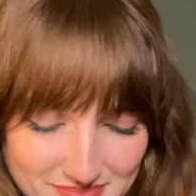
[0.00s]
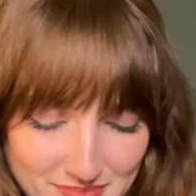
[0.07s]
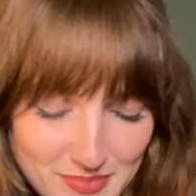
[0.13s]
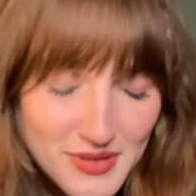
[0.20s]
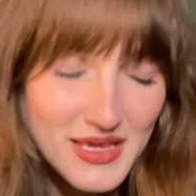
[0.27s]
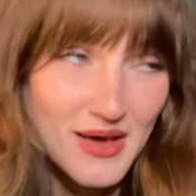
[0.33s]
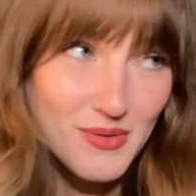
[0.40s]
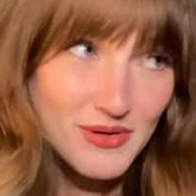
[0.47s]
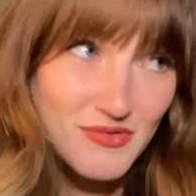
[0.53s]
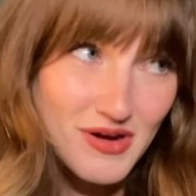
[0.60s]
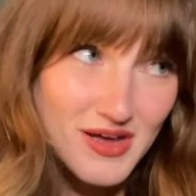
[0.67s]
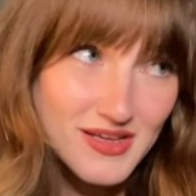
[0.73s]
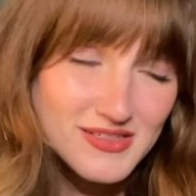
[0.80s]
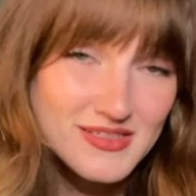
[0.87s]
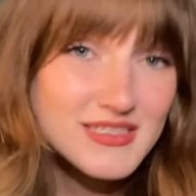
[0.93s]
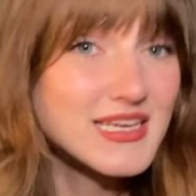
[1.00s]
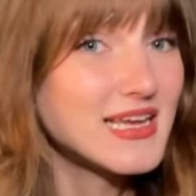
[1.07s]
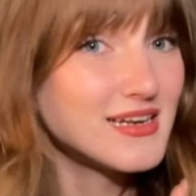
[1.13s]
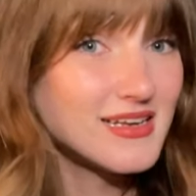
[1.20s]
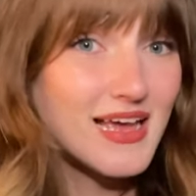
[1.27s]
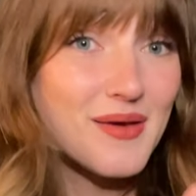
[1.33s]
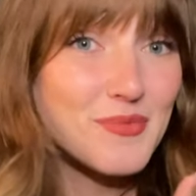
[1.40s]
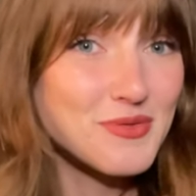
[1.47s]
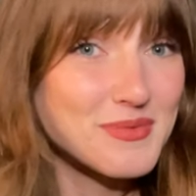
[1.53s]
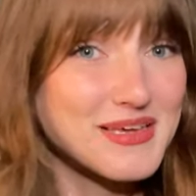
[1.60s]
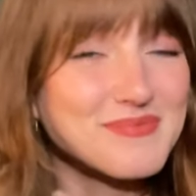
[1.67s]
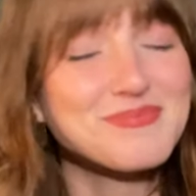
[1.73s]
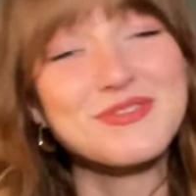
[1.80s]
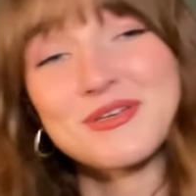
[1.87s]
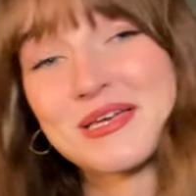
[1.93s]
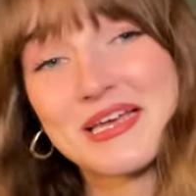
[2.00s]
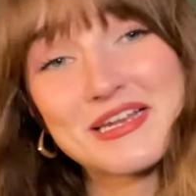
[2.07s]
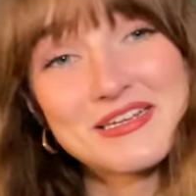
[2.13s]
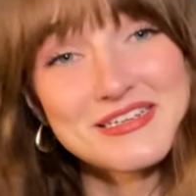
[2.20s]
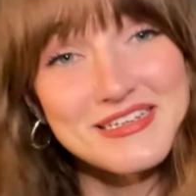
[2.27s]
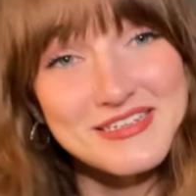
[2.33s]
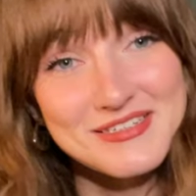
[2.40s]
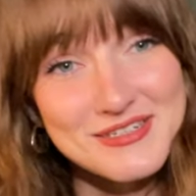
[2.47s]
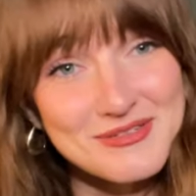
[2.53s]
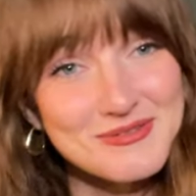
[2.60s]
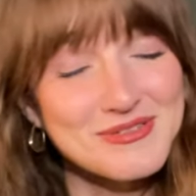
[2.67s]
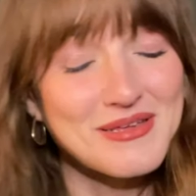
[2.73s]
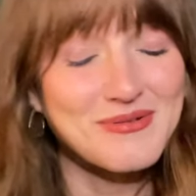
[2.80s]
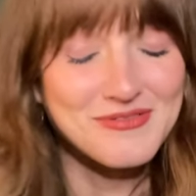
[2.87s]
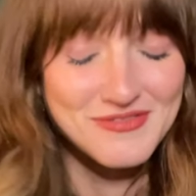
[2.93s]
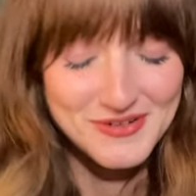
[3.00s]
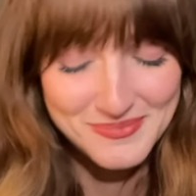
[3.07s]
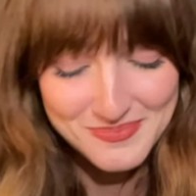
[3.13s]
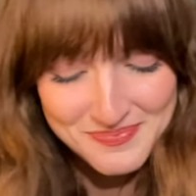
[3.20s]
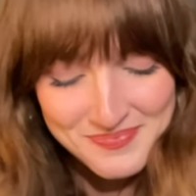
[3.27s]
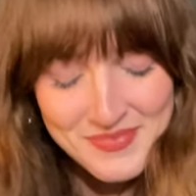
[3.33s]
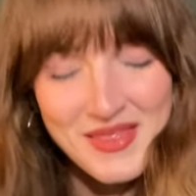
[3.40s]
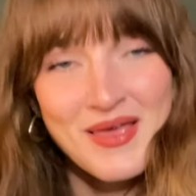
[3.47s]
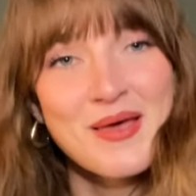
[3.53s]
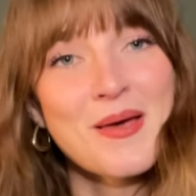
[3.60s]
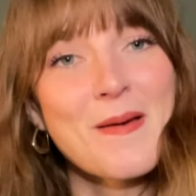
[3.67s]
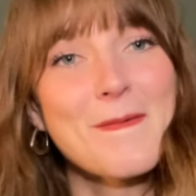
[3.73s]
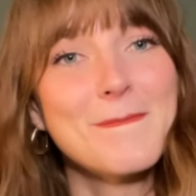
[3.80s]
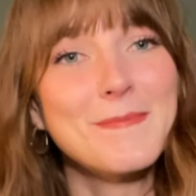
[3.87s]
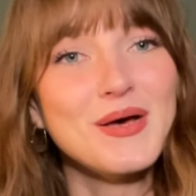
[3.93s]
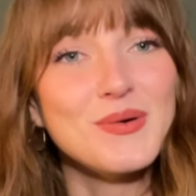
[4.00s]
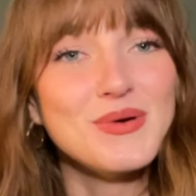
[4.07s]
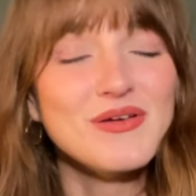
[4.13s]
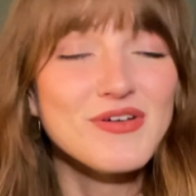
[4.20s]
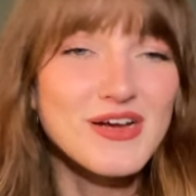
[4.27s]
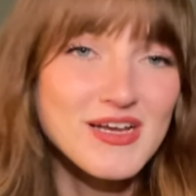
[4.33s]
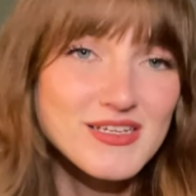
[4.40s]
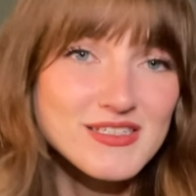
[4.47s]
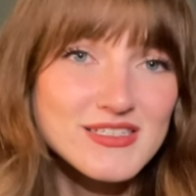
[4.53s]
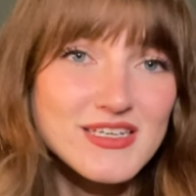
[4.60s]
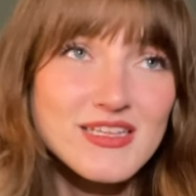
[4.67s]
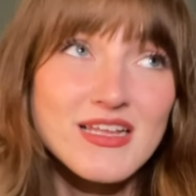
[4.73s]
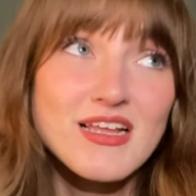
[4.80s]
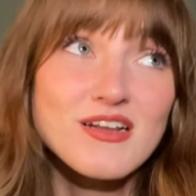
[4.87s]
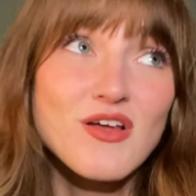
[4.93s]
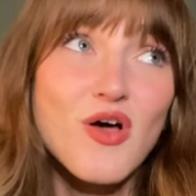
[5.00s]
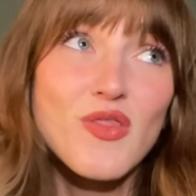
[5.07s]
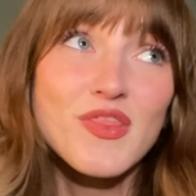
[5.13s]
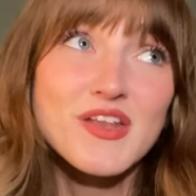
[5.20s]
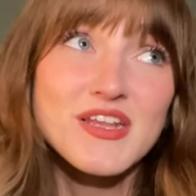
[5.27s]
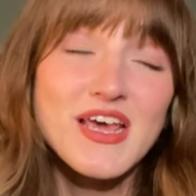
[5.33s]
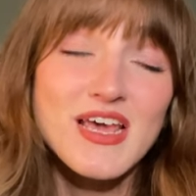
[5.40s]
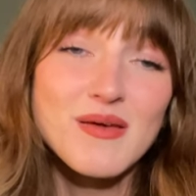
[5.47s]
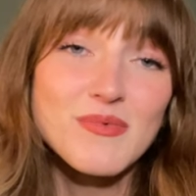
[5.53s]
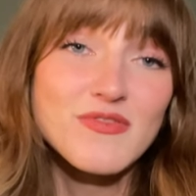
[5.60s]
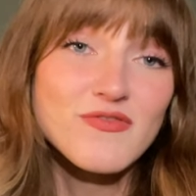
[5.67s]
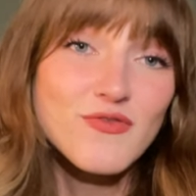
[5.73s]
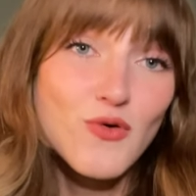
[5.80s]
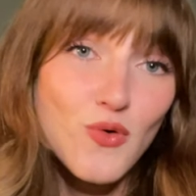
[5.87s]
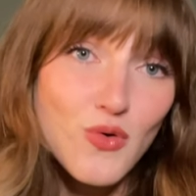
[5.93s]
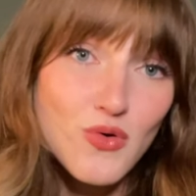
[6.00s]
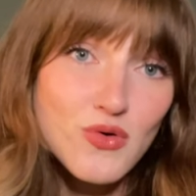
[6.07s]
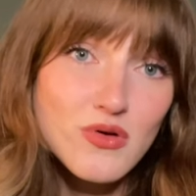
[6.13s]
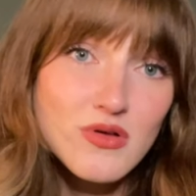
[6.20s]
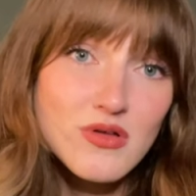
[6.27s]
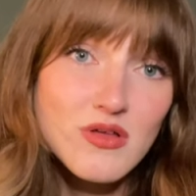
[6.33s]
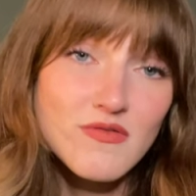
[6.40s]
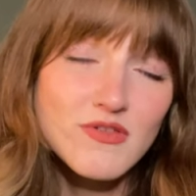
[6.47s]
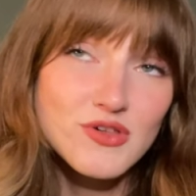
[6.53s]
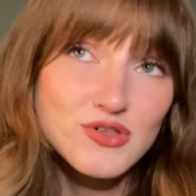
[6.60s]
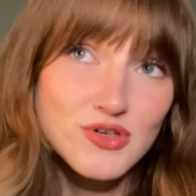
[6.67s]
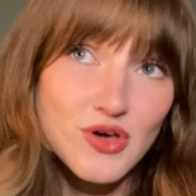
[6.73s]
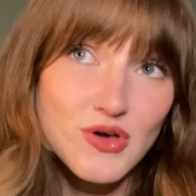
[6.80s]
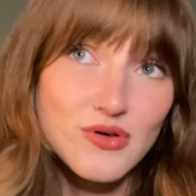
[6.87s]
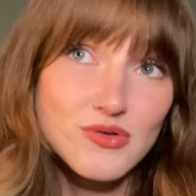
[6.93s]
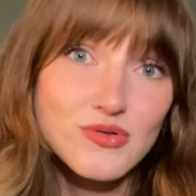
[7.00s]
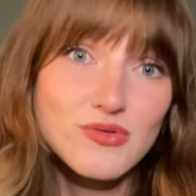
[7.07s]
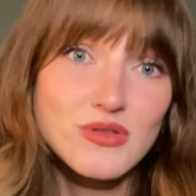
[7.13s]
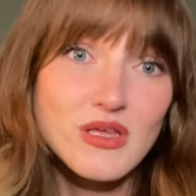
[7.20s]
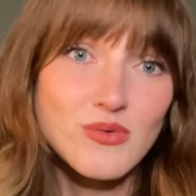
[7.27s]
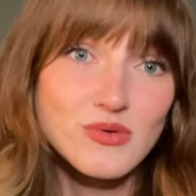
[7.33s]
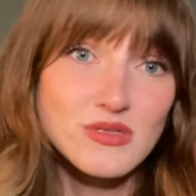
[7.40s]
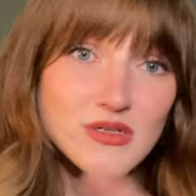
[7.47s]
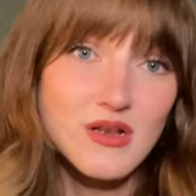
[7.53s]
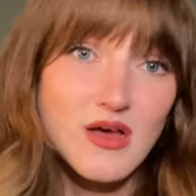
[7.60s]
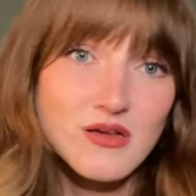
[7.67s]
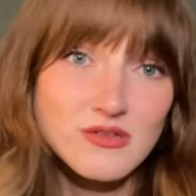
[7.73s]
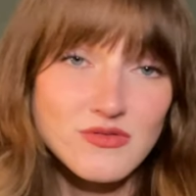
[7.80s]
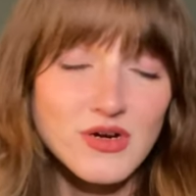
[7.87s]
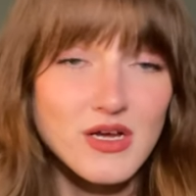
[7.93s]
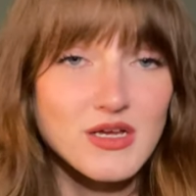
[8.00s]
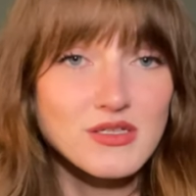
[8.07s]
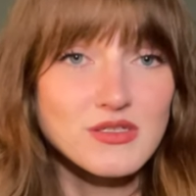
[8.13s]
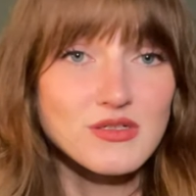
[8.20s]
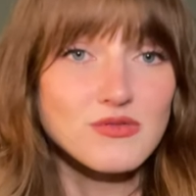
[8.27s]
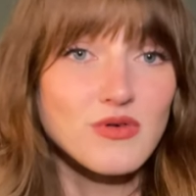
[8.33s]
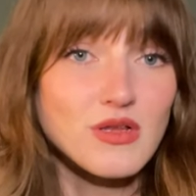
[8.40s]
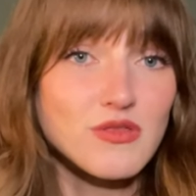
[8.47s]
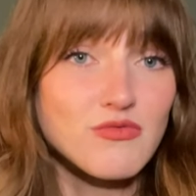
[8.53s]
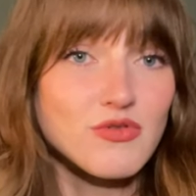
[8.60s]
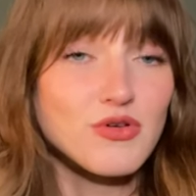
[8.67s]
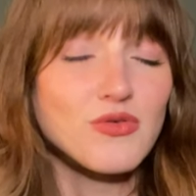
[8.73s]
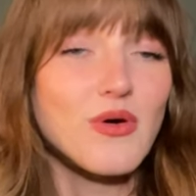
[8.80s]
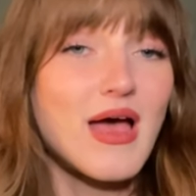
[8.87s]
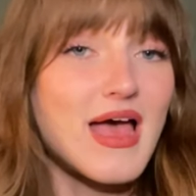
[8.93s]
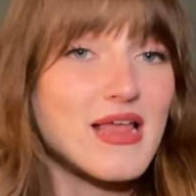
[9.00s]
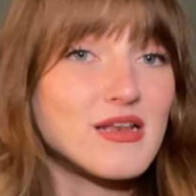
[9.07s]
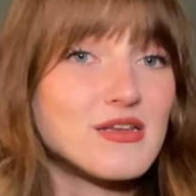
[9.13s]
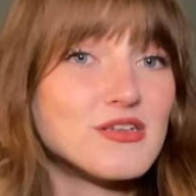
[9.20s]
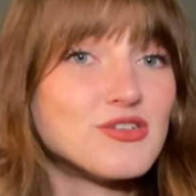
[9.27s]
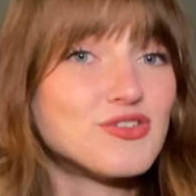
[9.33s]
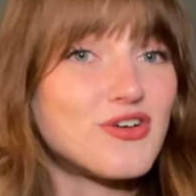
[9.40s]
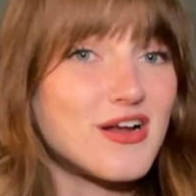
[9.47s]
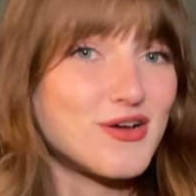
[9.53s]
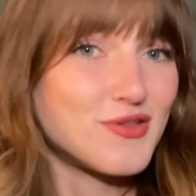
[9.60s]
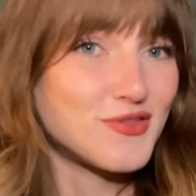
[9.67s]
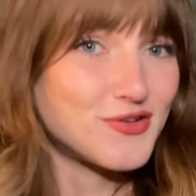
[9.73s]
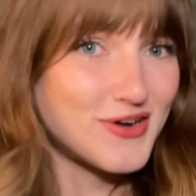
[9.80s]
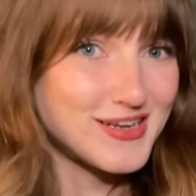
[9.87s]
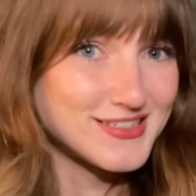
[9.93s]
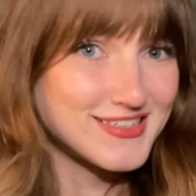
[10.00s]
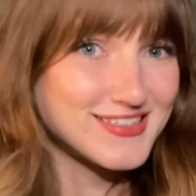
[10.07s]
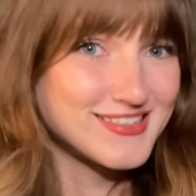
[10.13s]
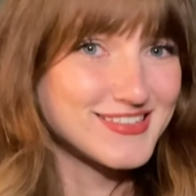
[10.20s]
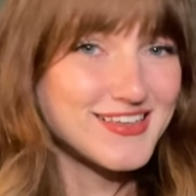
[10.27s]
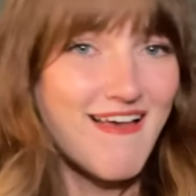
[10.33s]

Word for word: But yeah, we rehearsed, Keenan came with me, so Keenan did it too, so that was fun. But we rehearsed and then on the day before the show, there was a last rehearsal run through and trying on the dresses.